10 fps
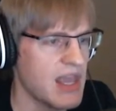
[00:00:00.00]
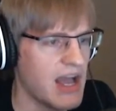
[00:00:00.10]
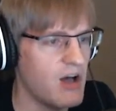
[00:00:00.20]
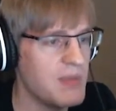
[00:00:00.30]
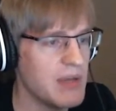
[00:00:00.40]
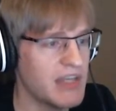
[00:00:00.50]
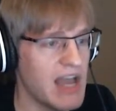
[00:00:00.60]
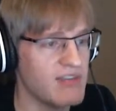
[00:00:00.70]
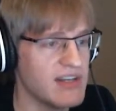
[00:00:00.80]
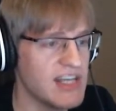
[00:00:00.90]
I'll be able to
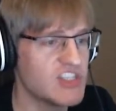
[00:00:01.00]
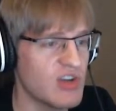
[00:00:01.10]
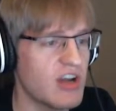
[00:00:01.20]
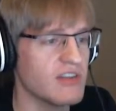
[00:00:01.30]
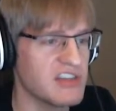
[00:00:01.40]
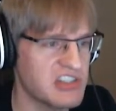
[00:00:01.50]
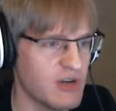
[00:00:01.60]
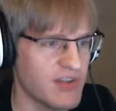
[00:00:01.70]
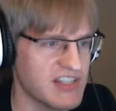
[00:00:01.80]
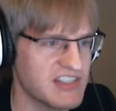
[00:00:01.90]
have a nice drink on the
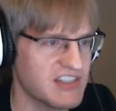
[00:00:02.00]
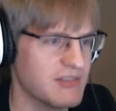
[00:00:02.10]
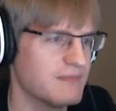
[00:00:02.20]
surface.